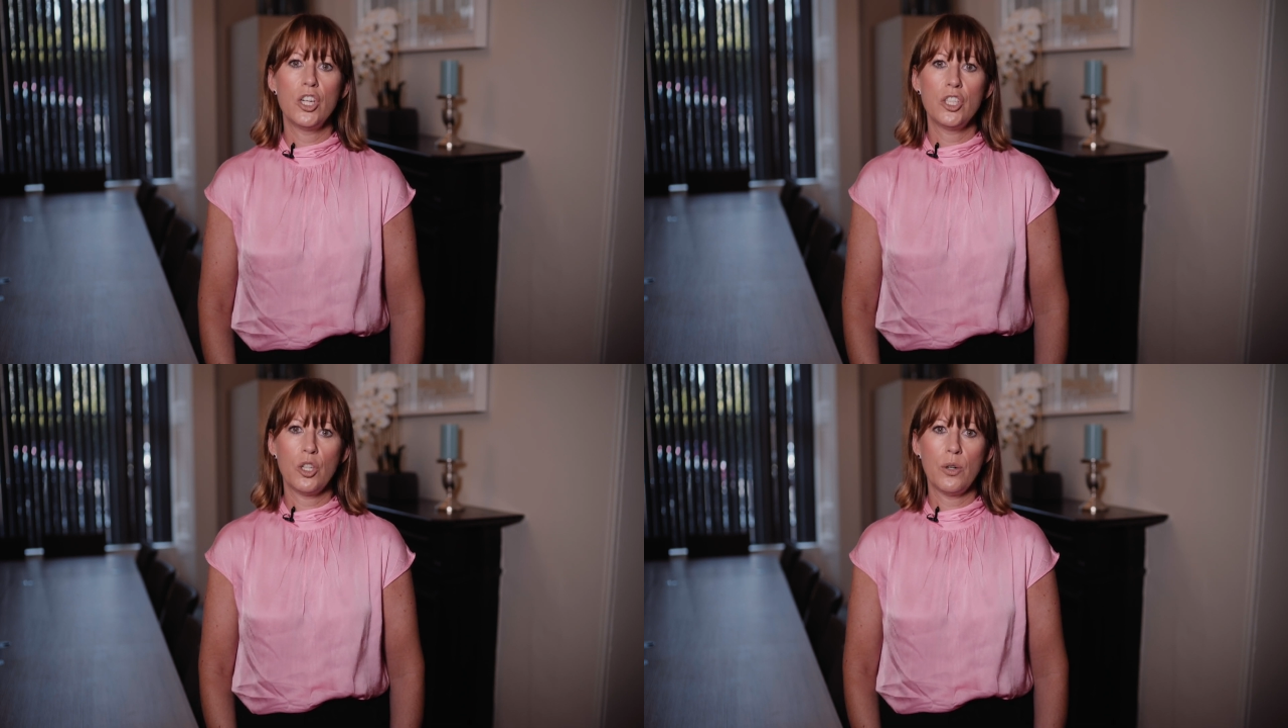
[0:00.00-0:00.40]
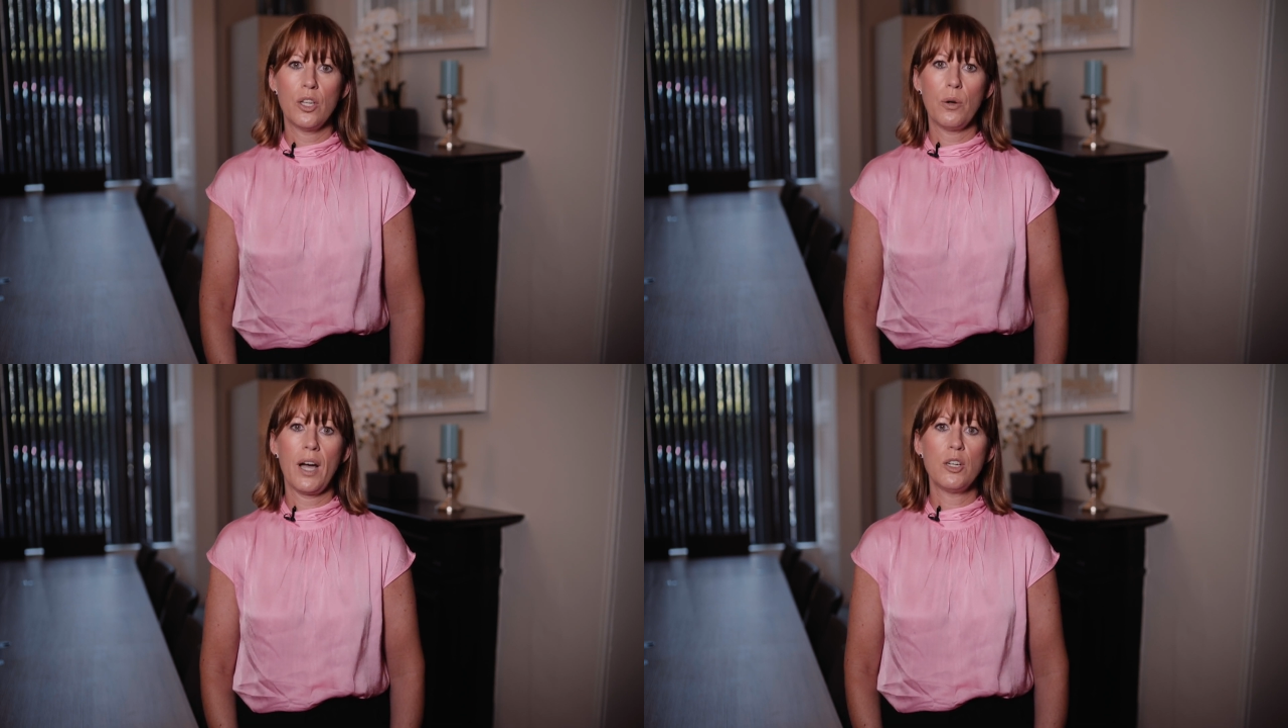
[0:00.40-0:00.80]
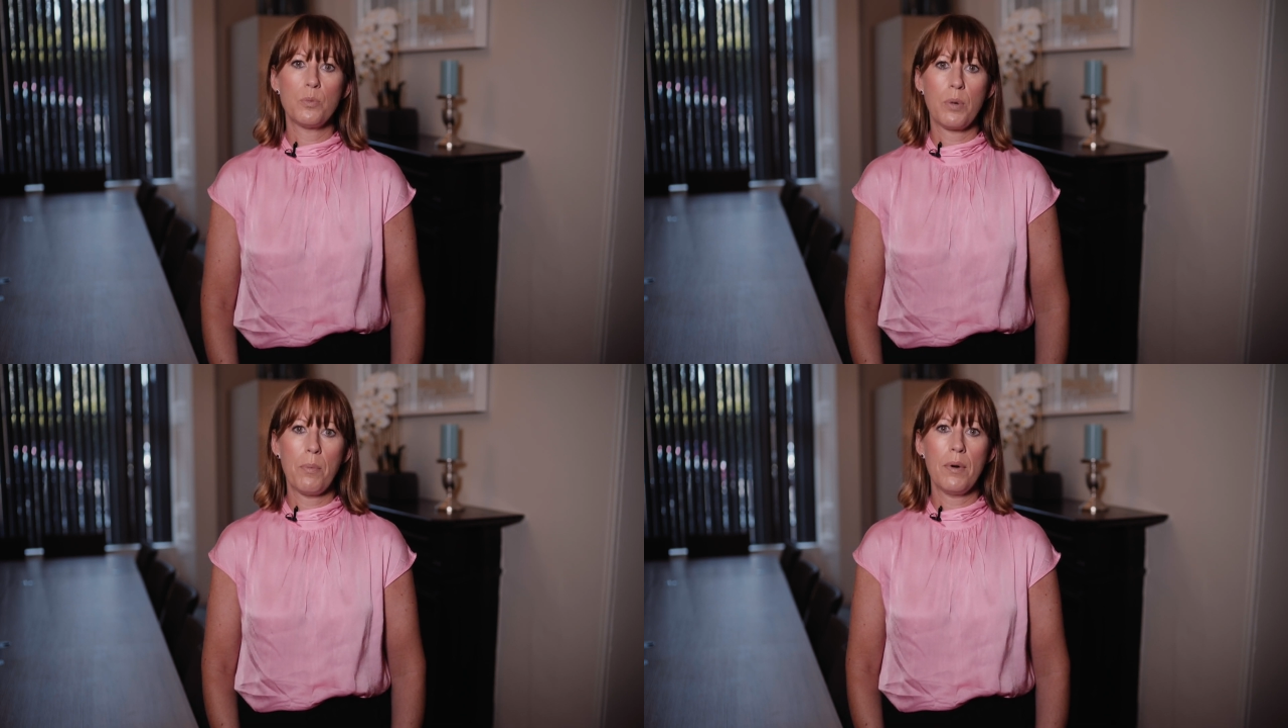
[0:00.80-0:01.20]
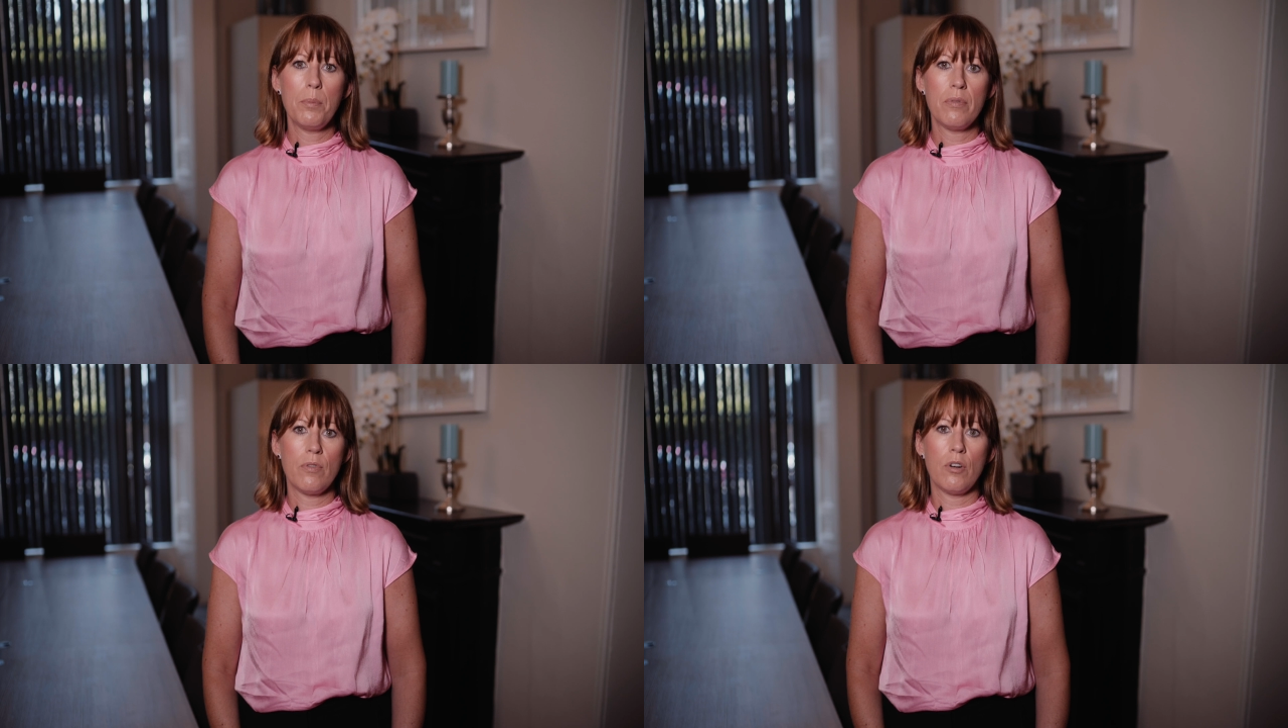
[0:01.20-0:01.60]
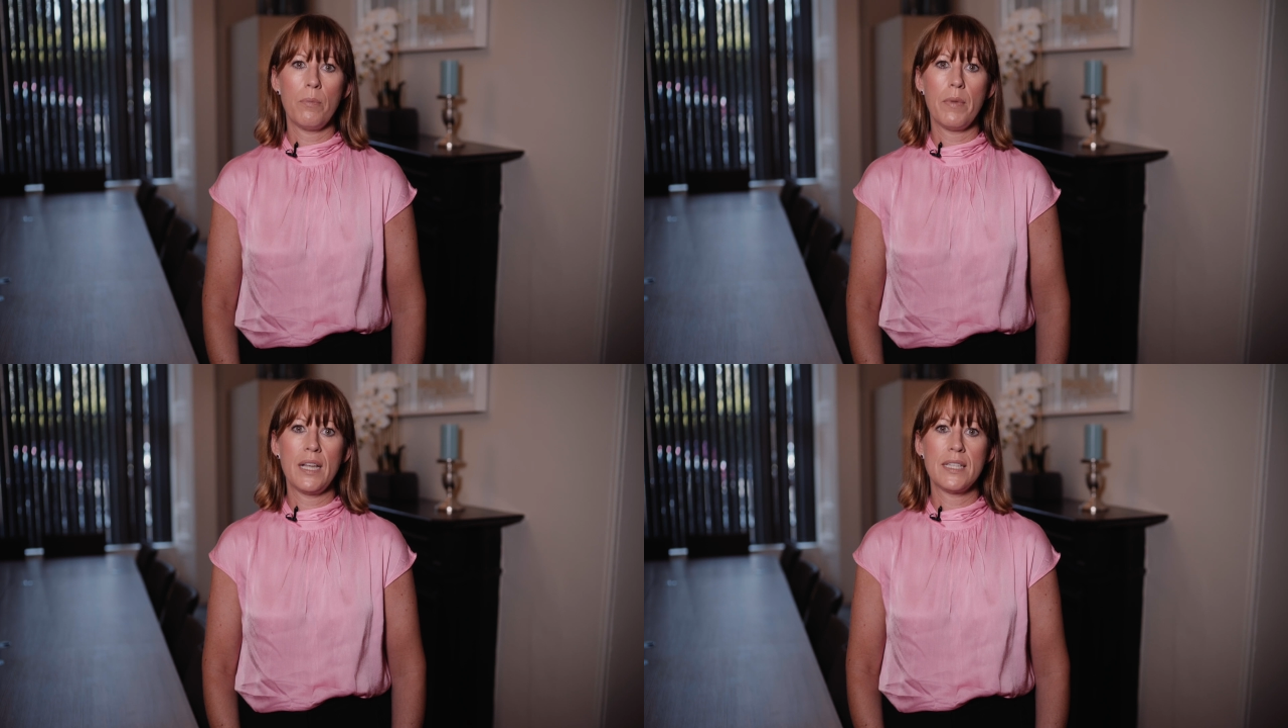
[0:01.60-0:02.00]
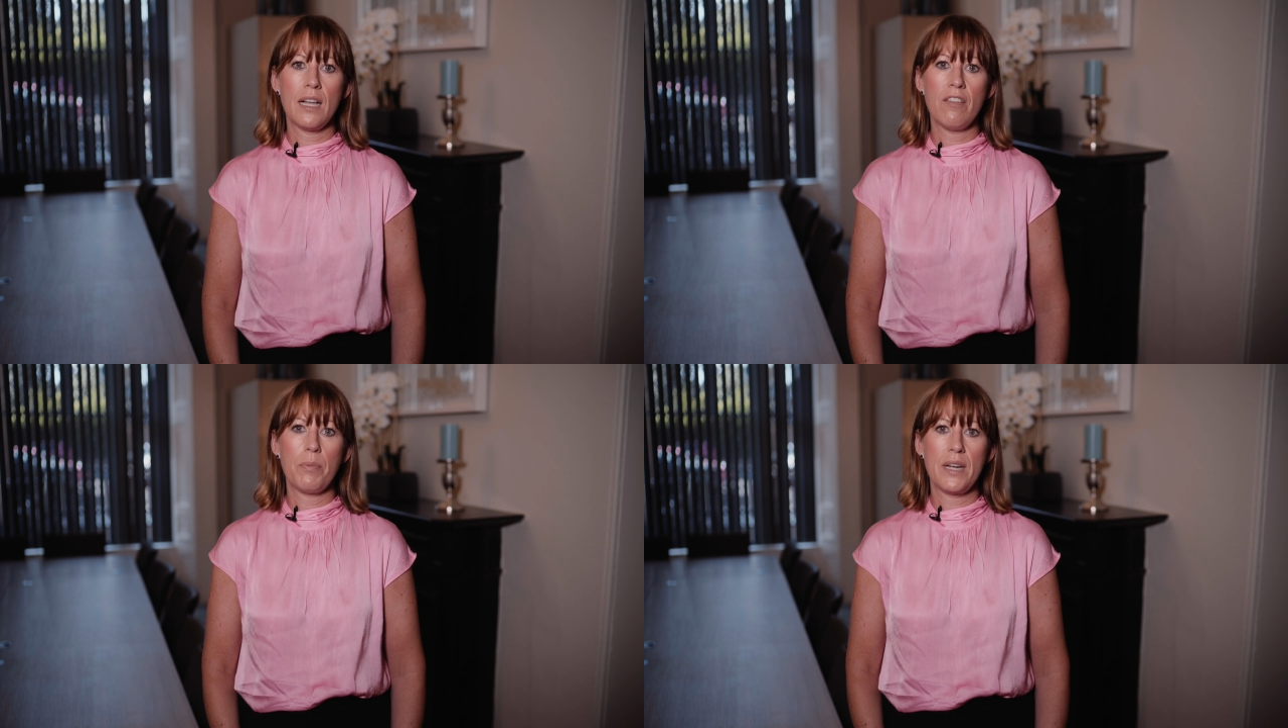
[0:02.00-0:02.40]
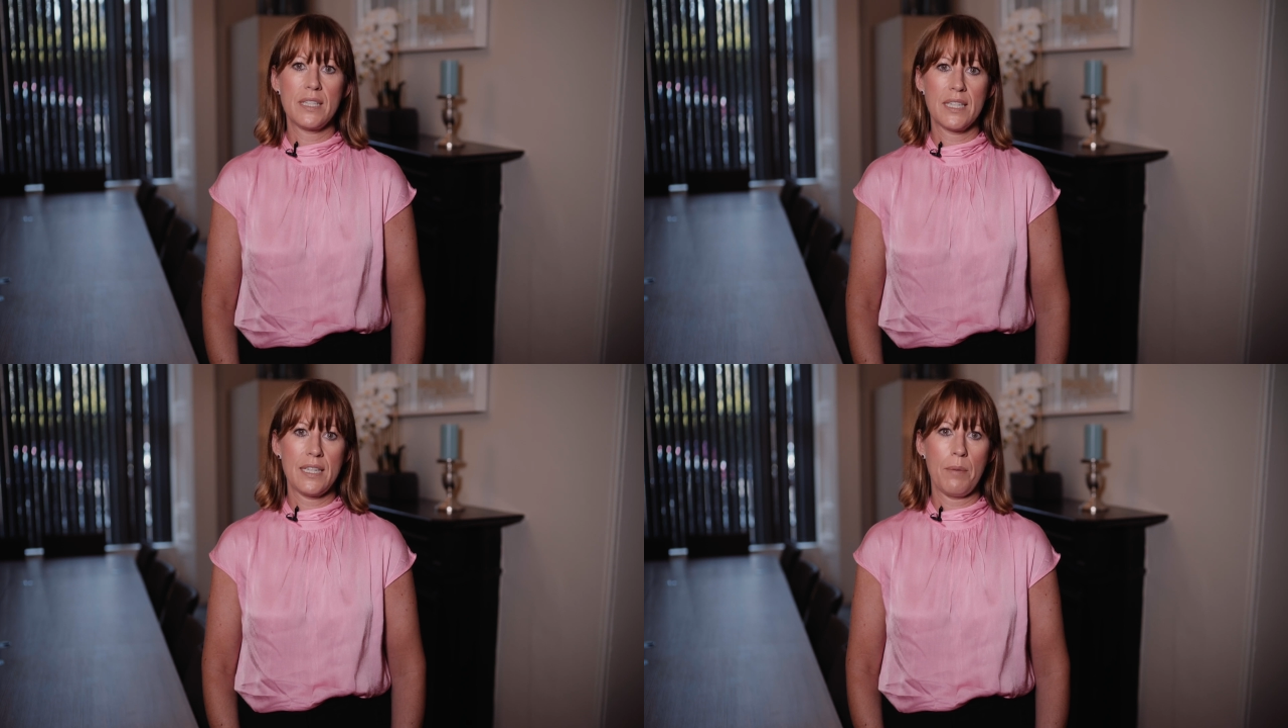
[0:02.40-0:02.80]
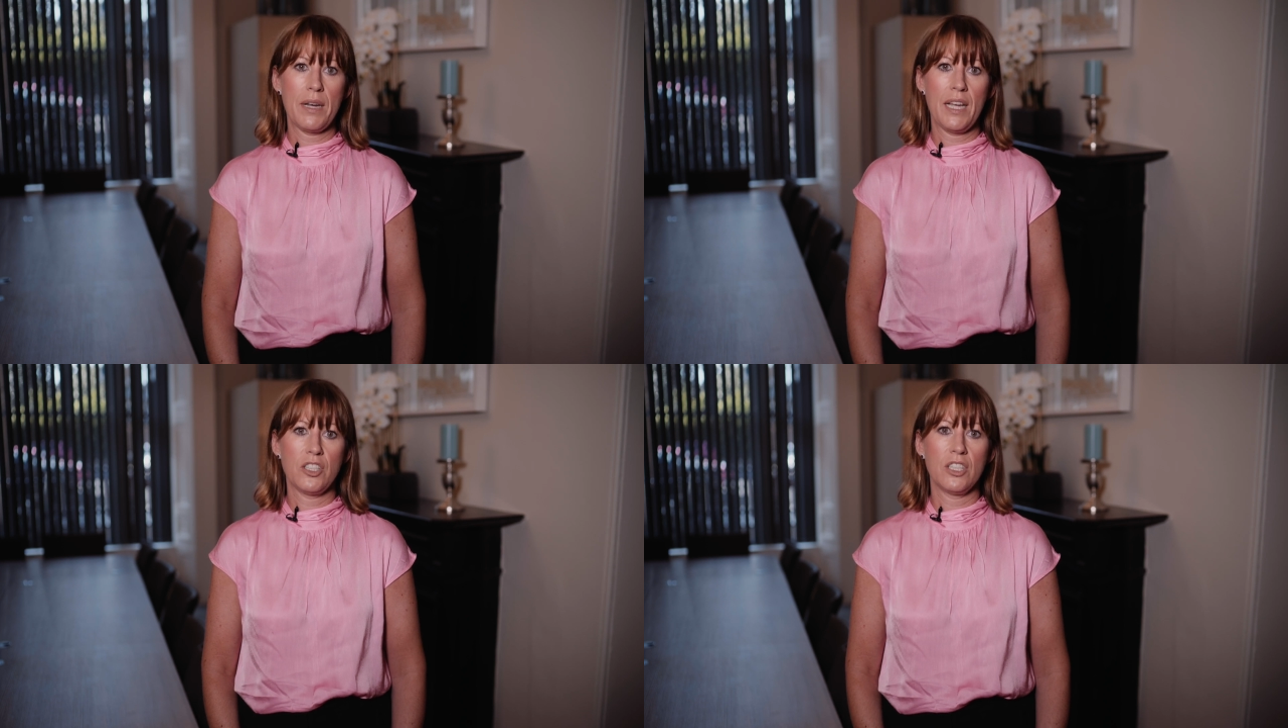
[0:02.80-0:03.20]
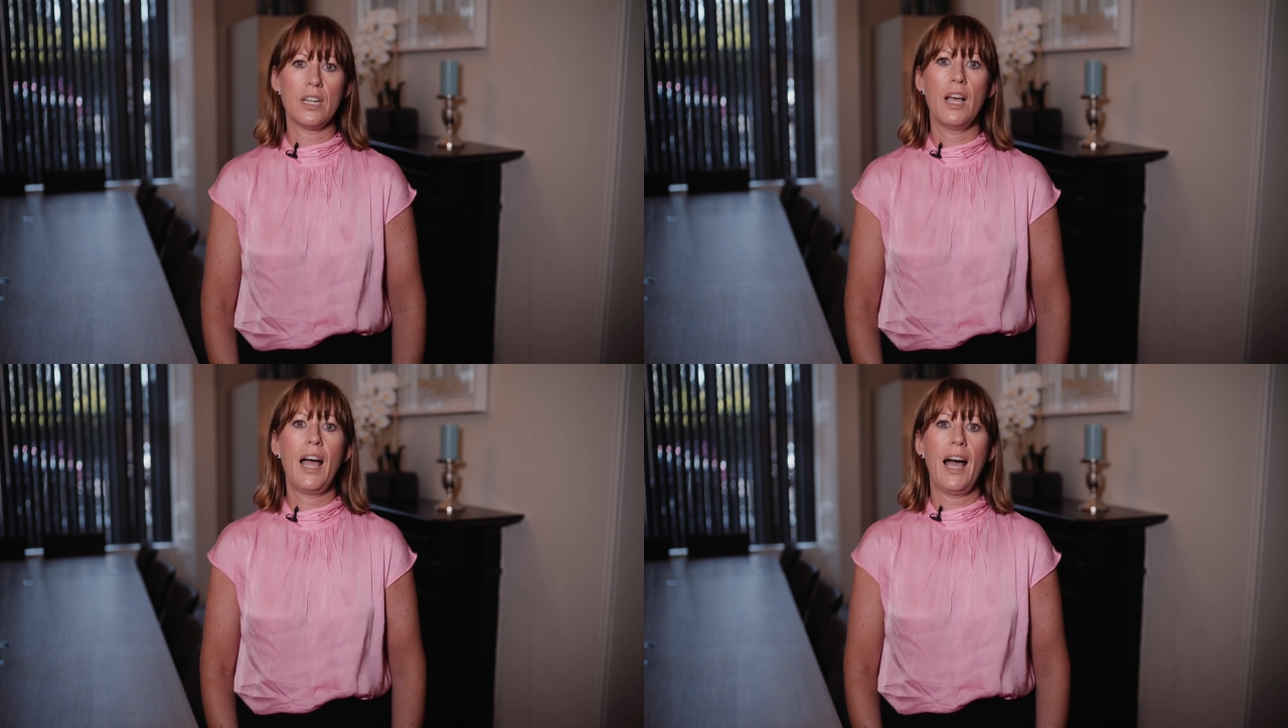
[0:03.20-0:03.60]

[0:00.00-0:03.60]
showing you how to properly perform a self-breast examination